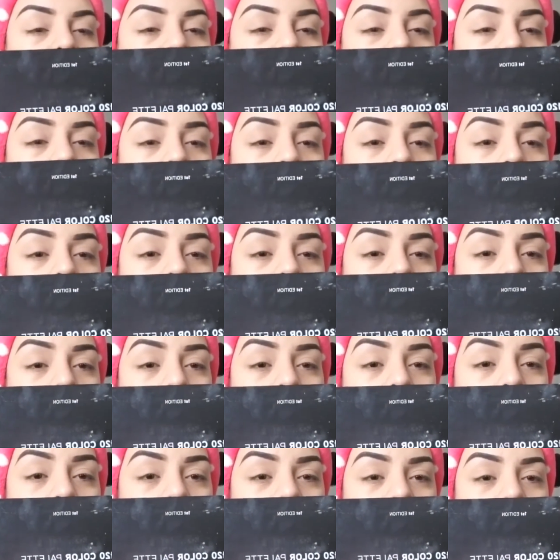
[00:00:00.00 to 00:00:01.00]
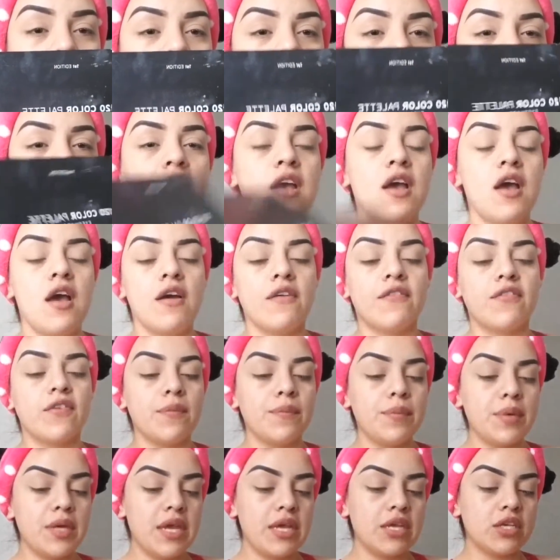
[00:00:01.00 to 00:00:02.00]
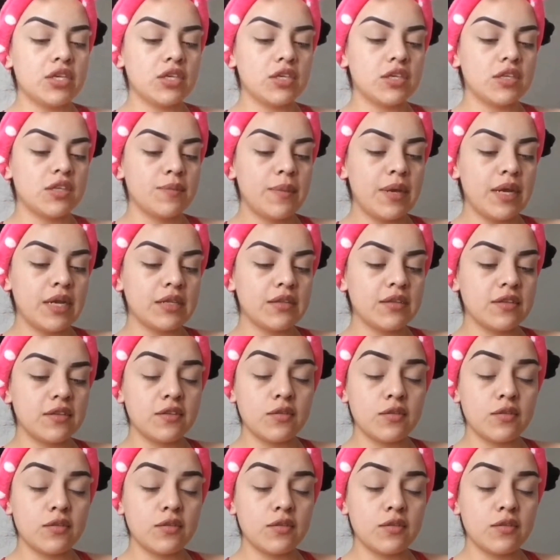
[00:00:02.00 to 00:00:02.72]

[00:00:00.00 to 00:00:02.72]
color palette from BH Cosmetics as